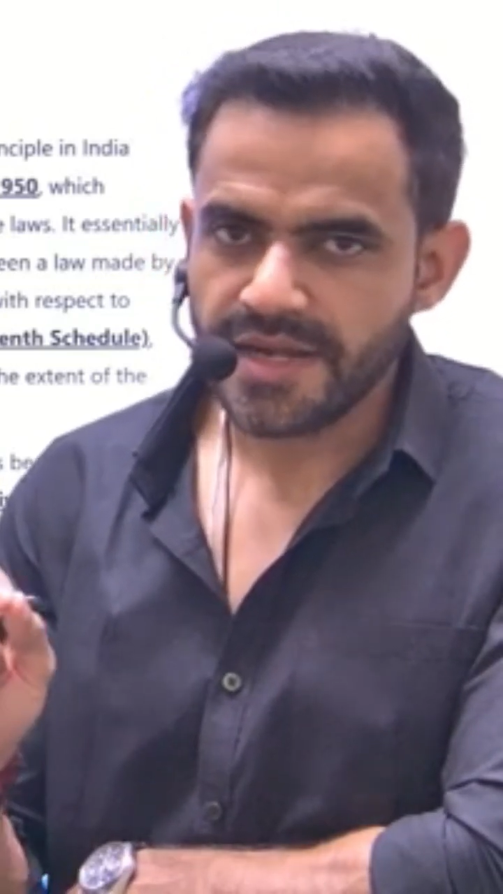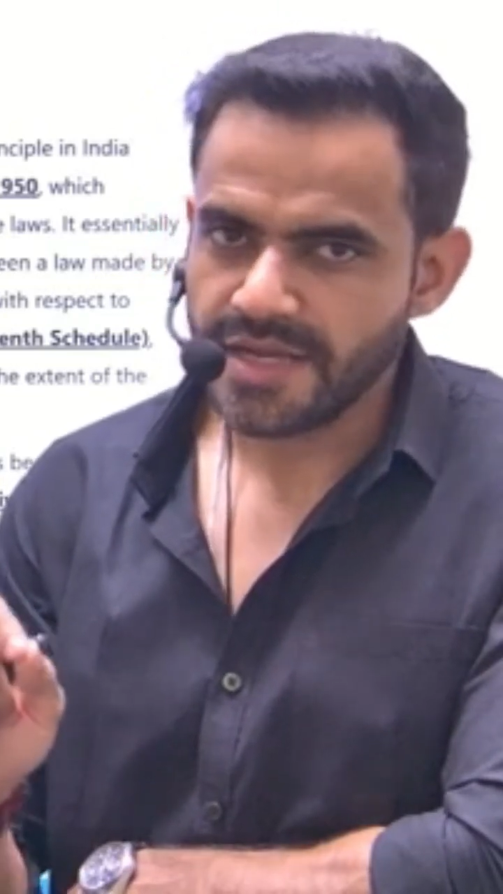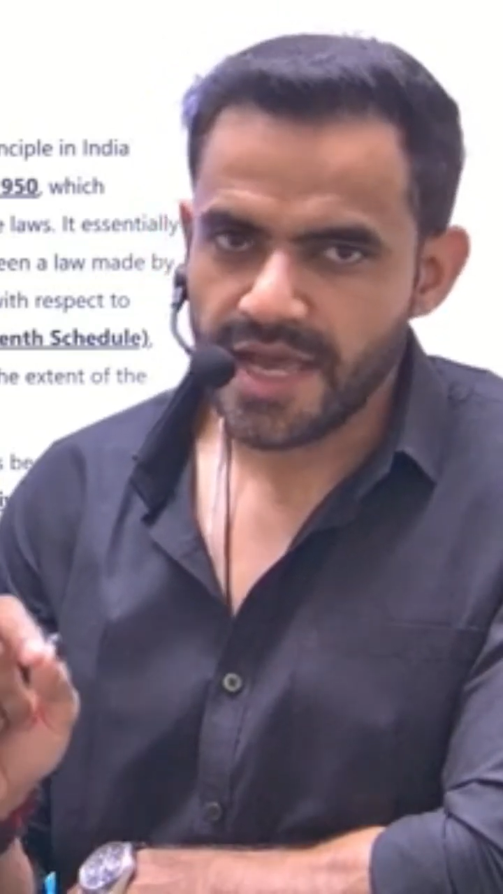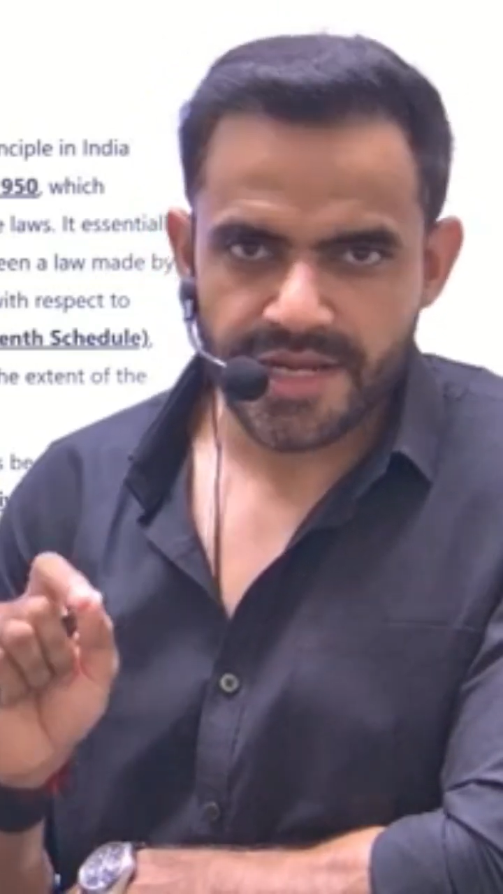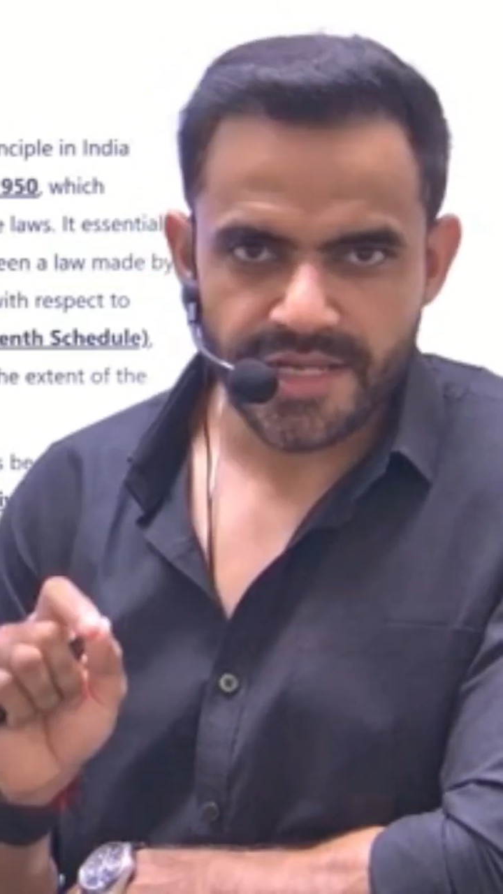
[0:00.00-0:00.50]

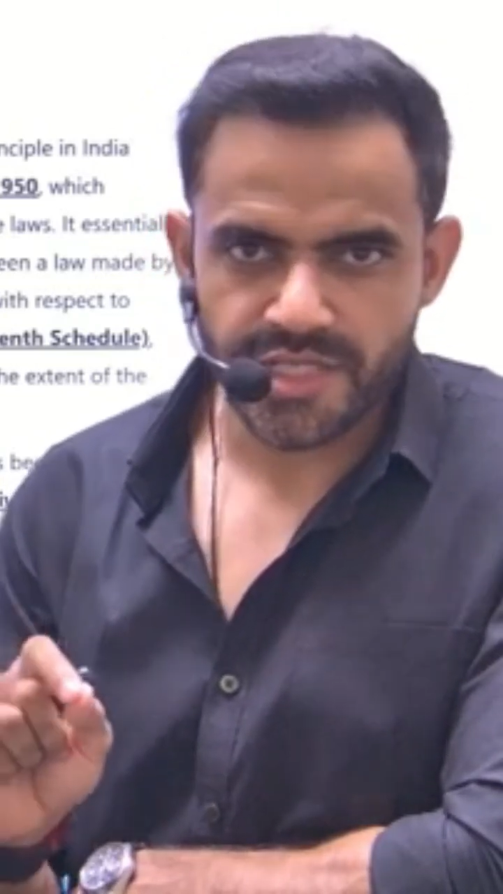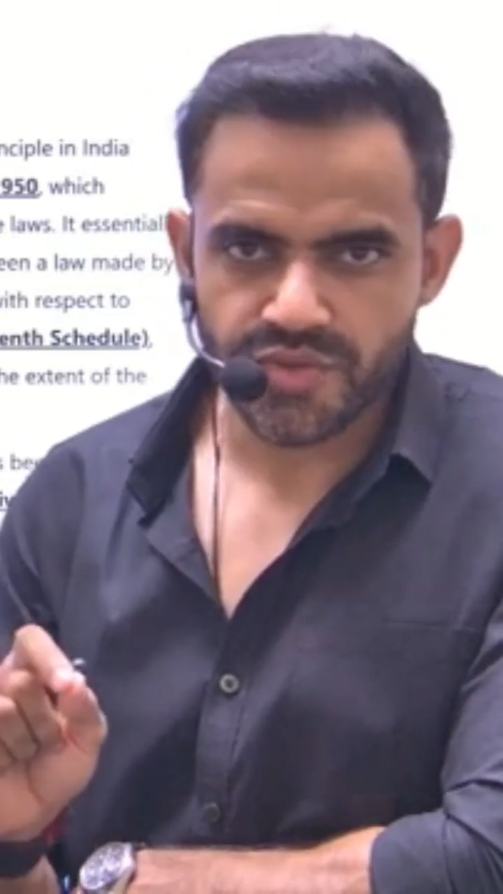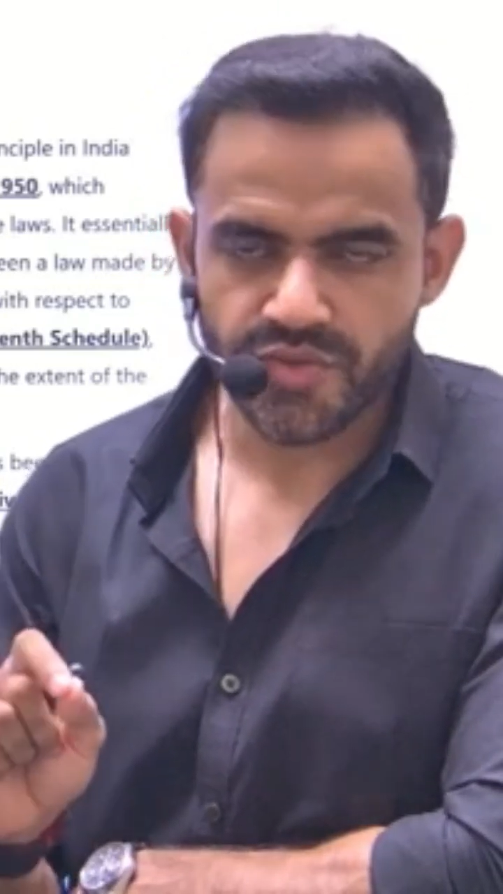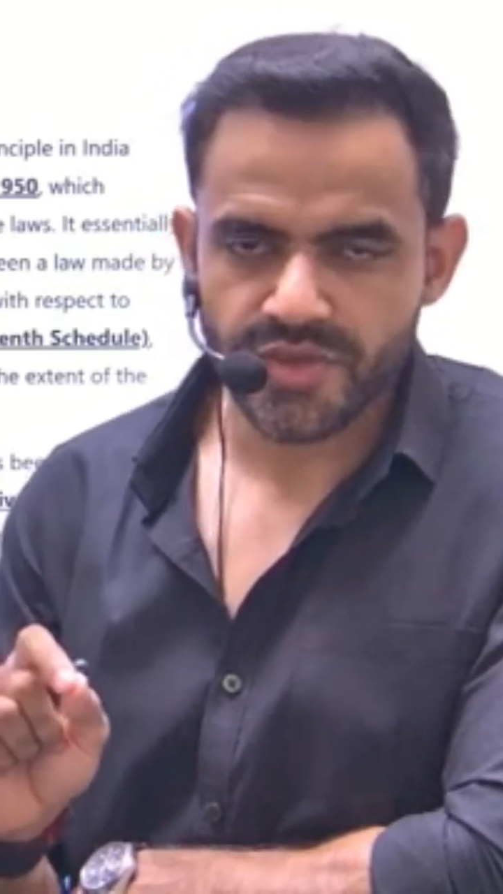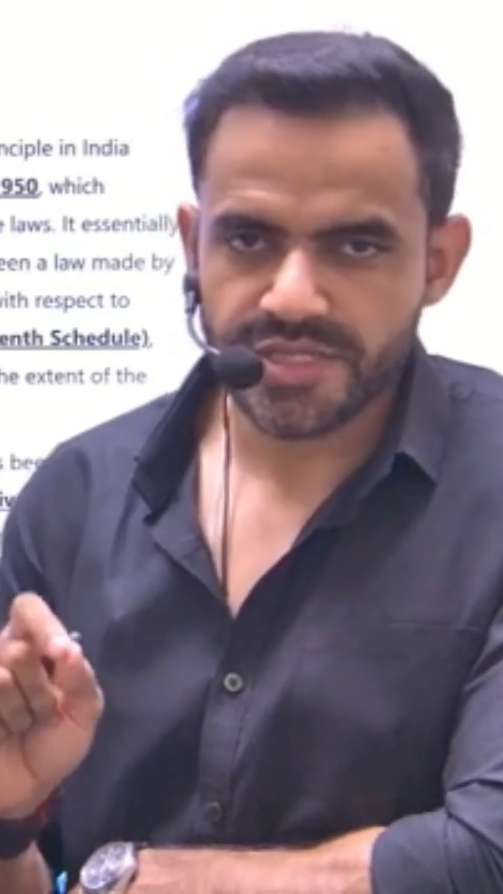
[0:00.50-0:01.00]
entire
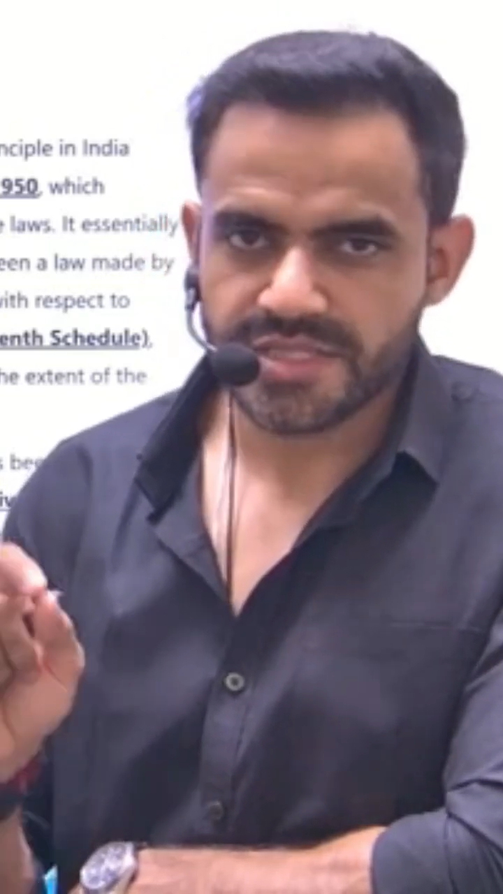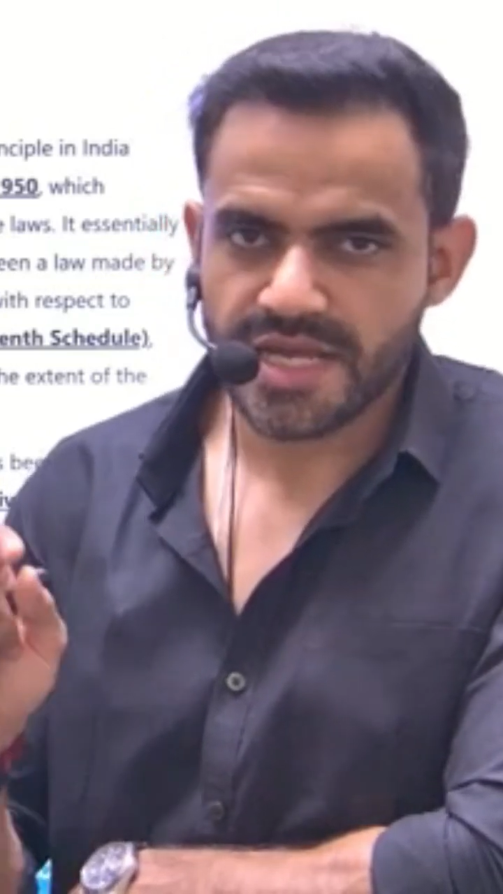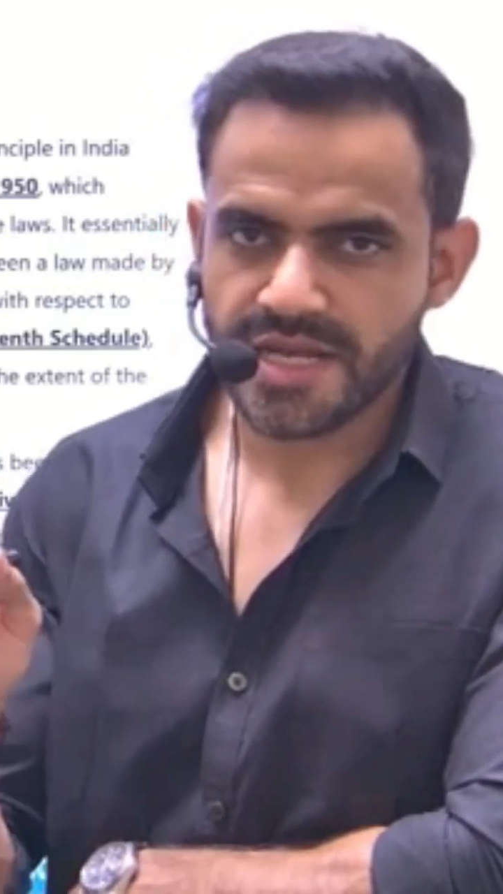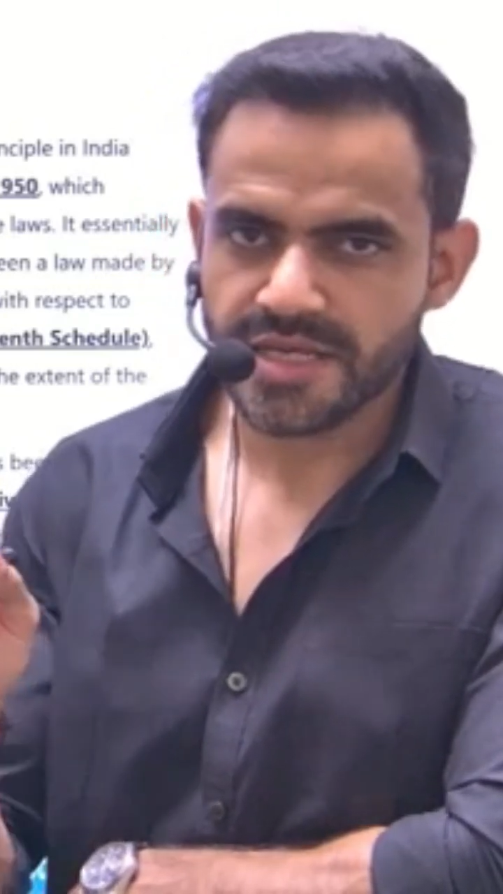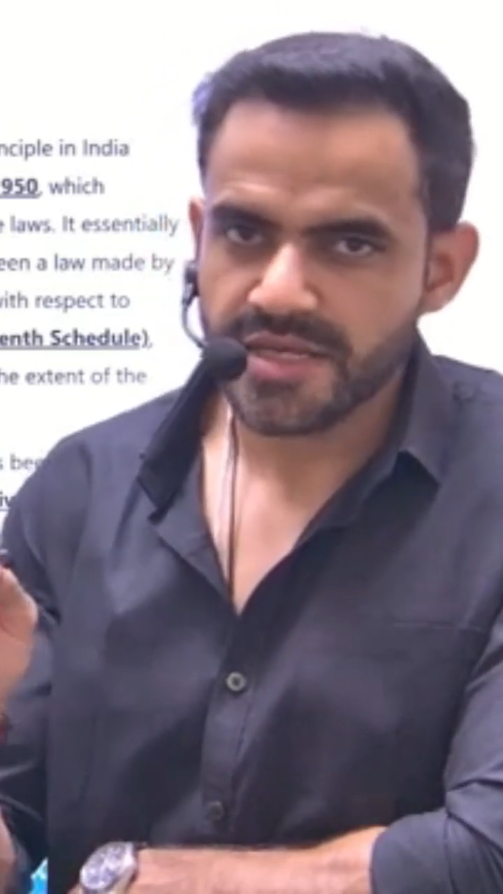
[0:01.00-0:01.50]
issue is
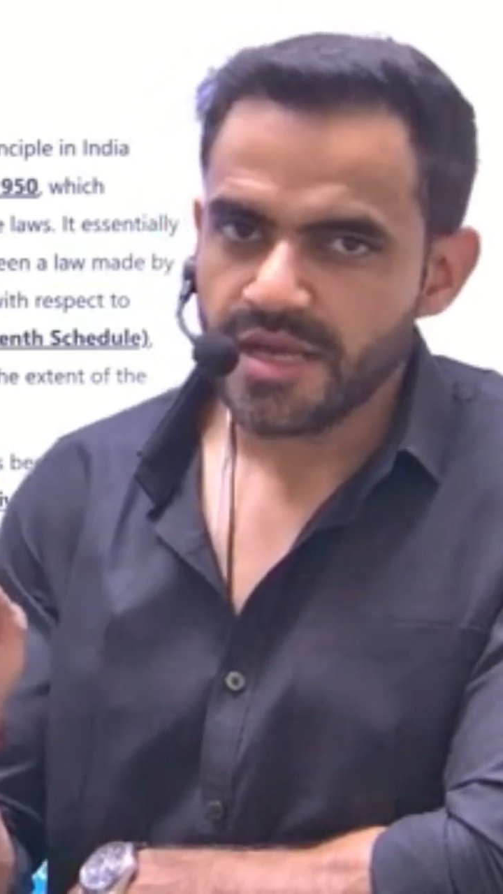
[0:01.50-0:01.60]
that